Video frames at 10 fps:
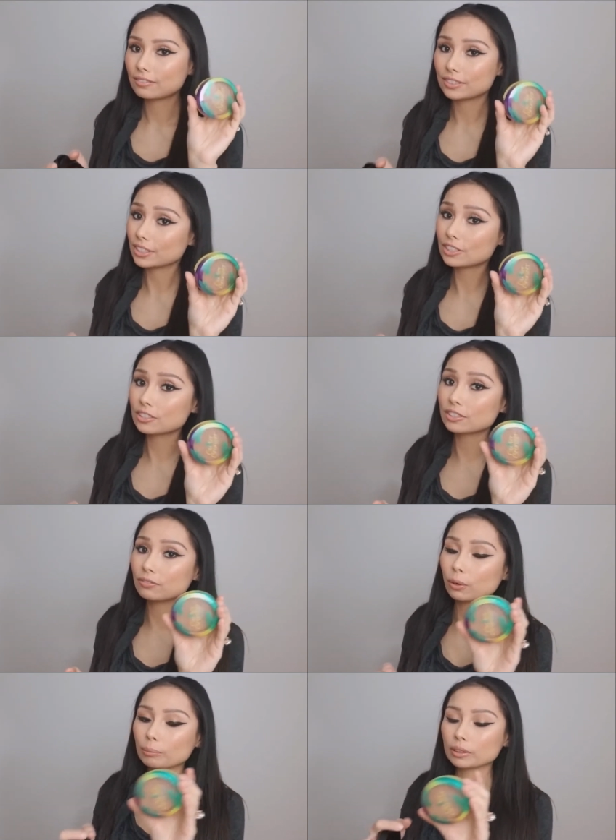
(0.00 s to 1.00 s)
Physicians
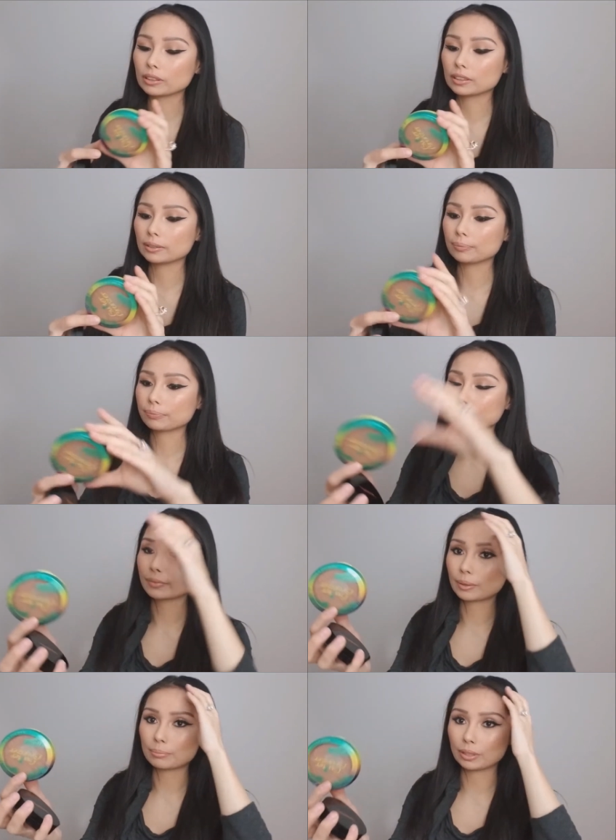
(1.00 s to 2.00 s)
Formula
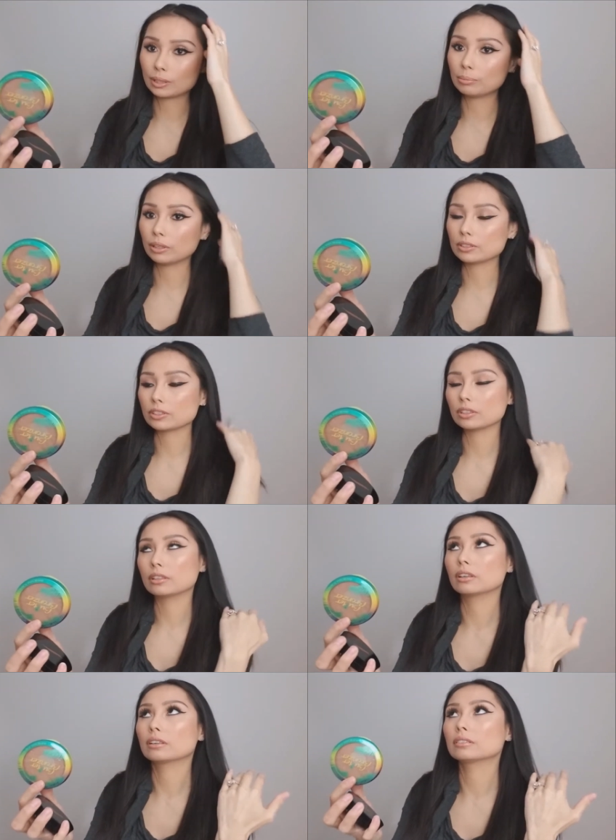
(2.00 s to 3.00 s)
Butter Bronzer.